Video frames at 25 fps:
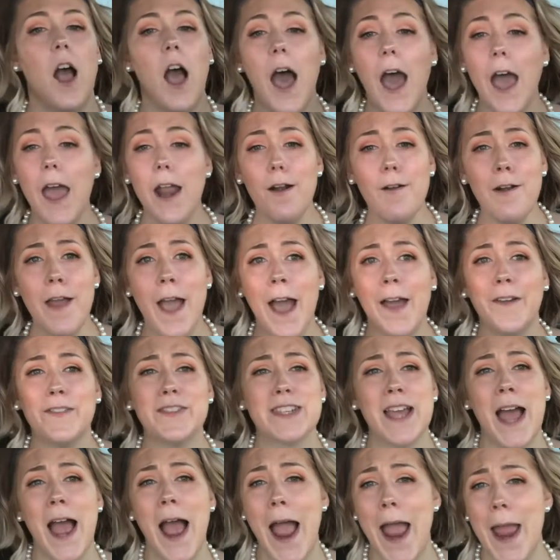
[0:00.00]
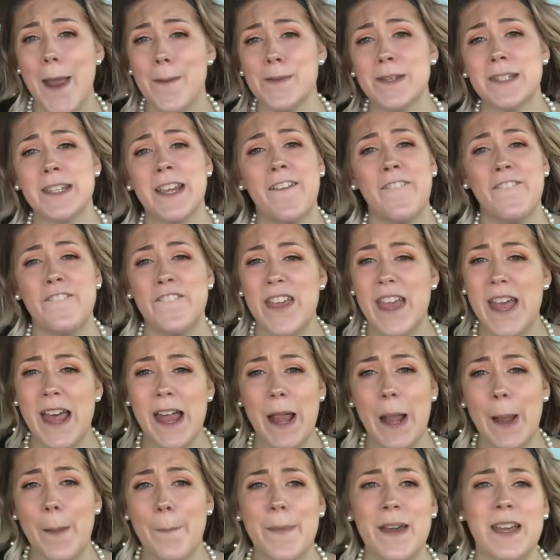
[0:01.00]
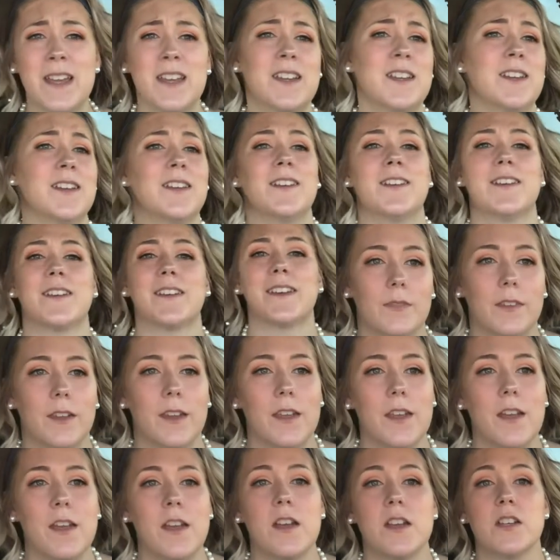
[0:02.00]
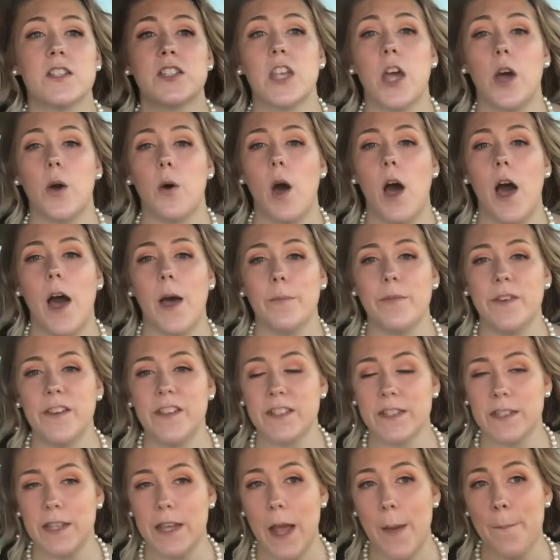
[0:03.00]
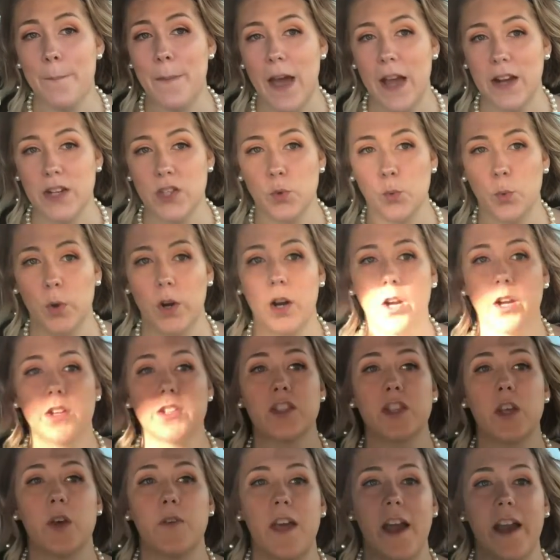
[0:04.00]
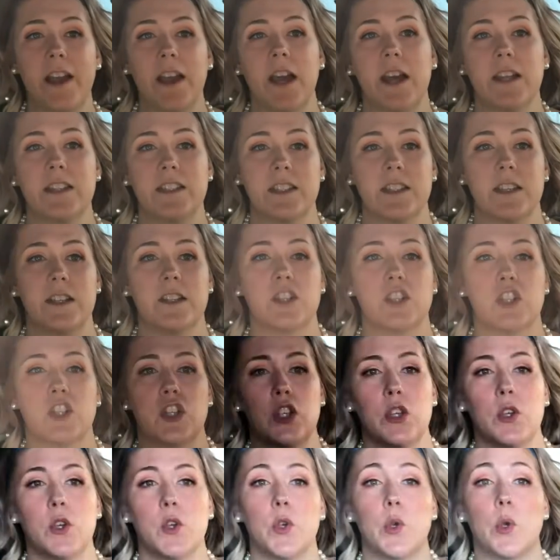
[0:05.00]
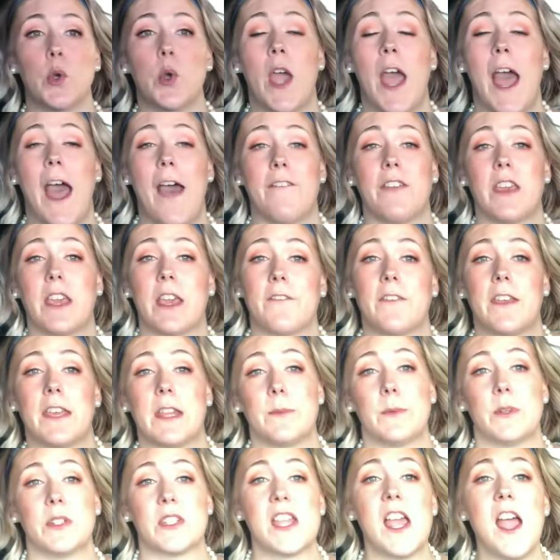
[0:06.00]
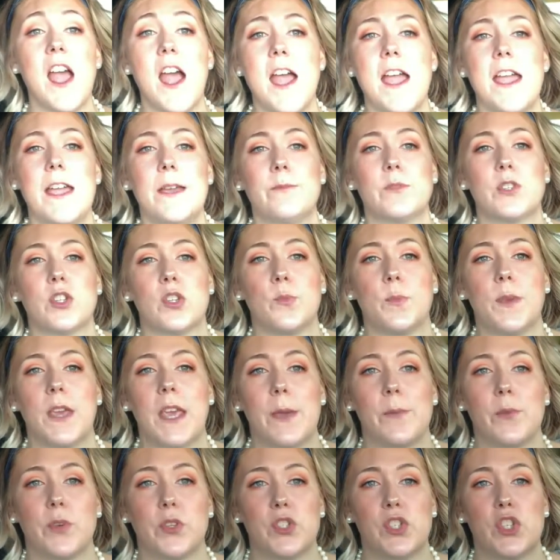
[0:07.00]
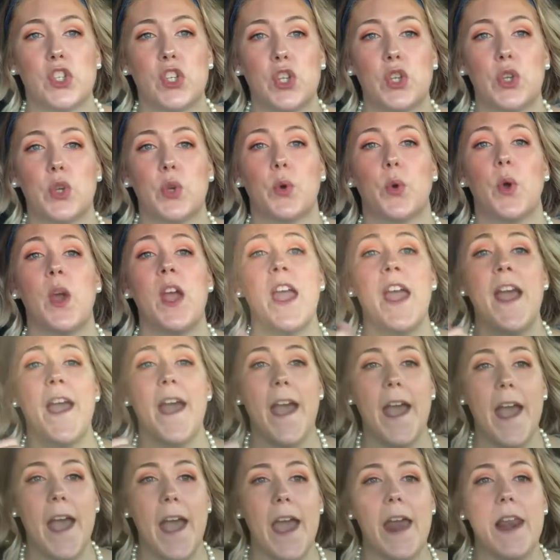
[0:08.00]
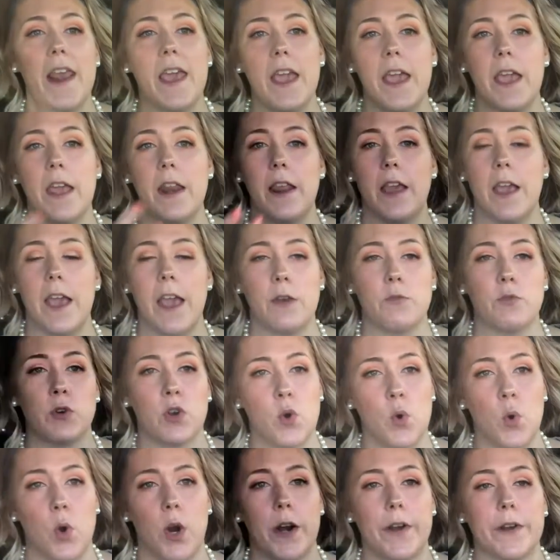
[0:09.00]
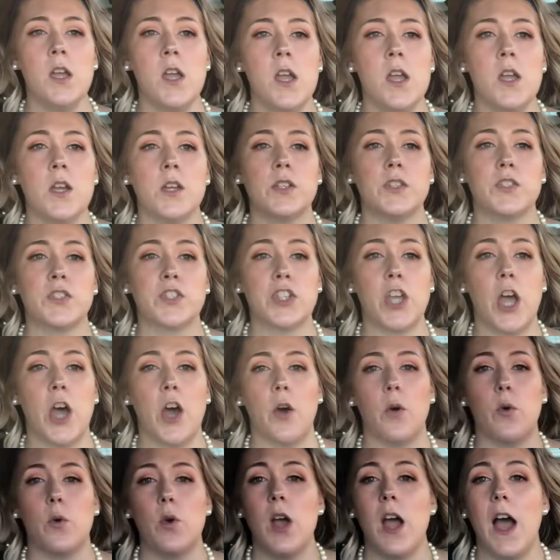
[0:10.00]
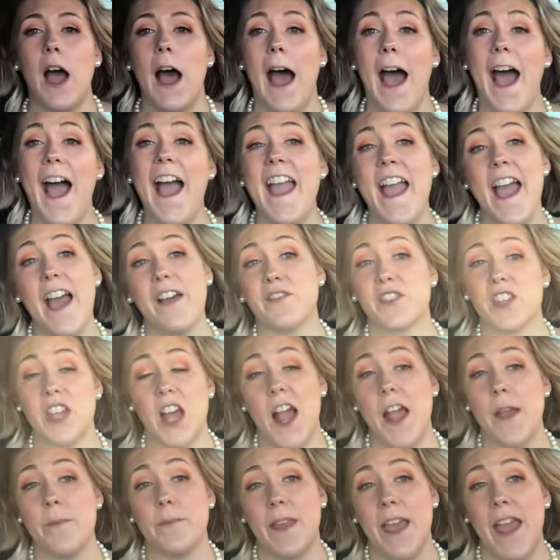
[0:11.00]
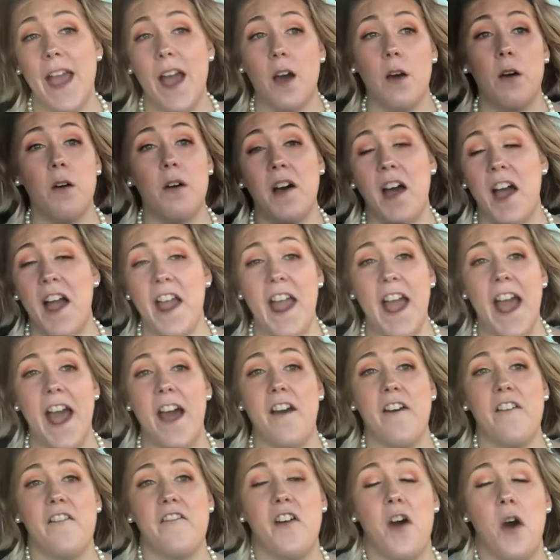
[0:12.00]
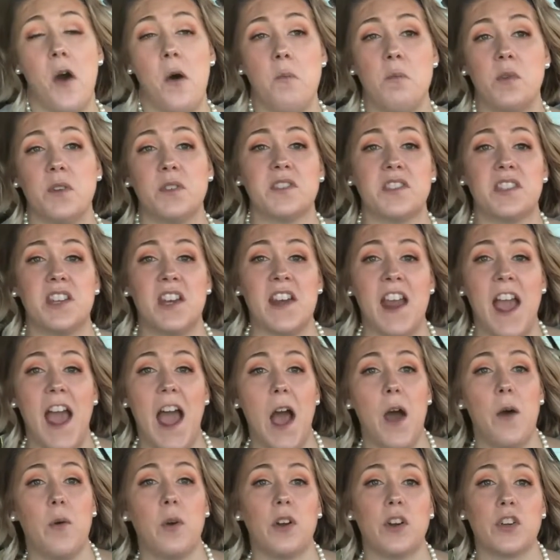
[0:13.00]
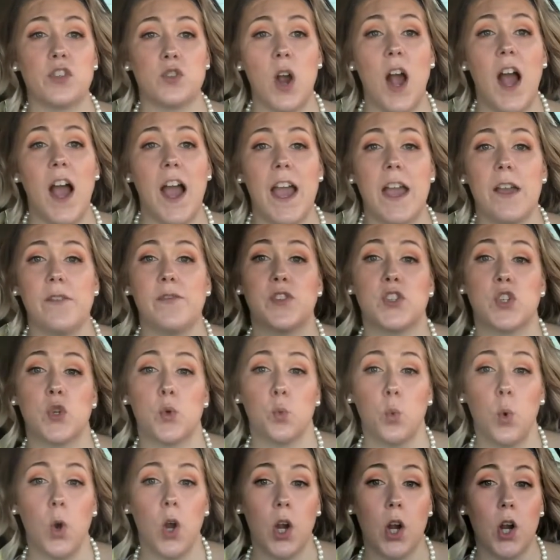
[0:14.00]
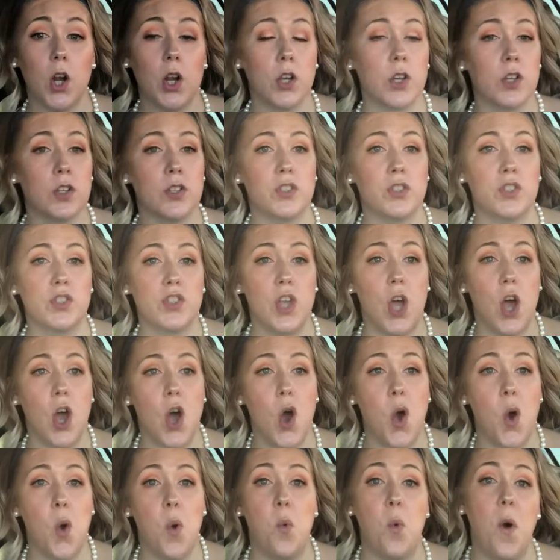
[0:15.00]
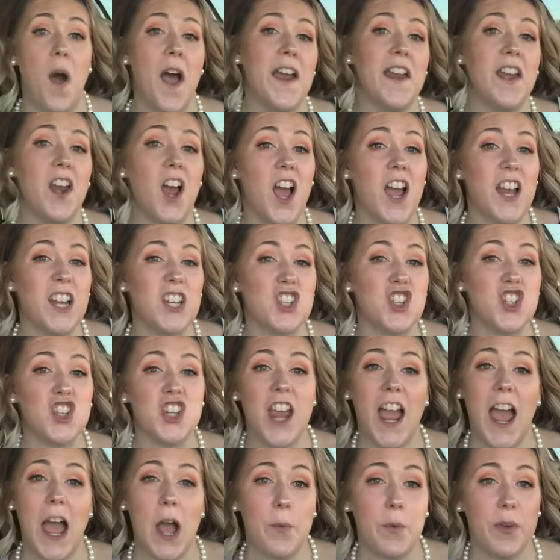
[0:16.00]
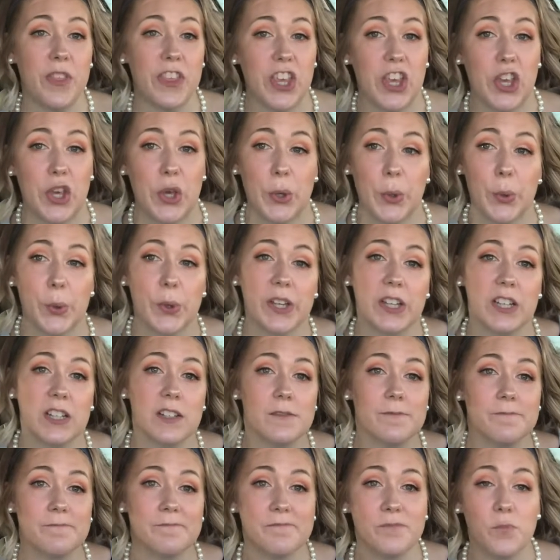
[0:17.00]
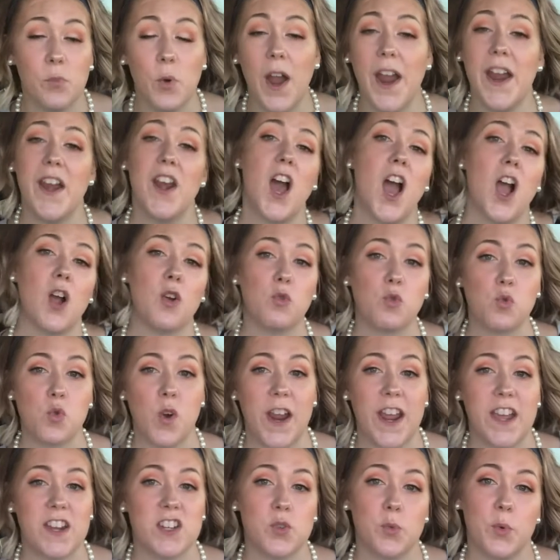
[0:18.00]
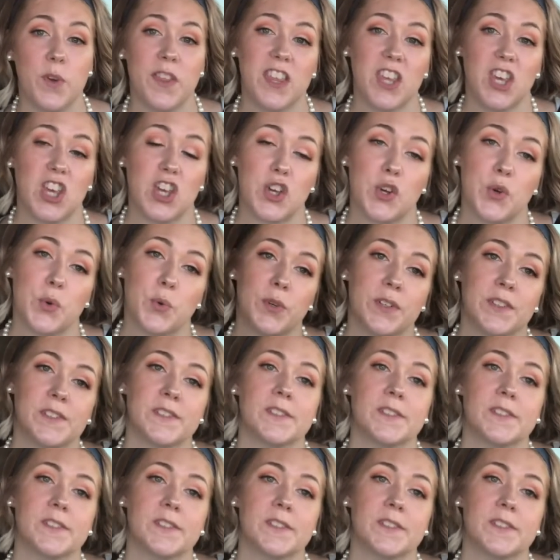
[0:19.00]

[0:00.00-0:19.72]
I don't have time to film. So obviously I'm back to work, so that cuts into having available time to be able to edit and record. So I have time now. I have almost an hour drive to work, so why not chat with you? Why not rant with you?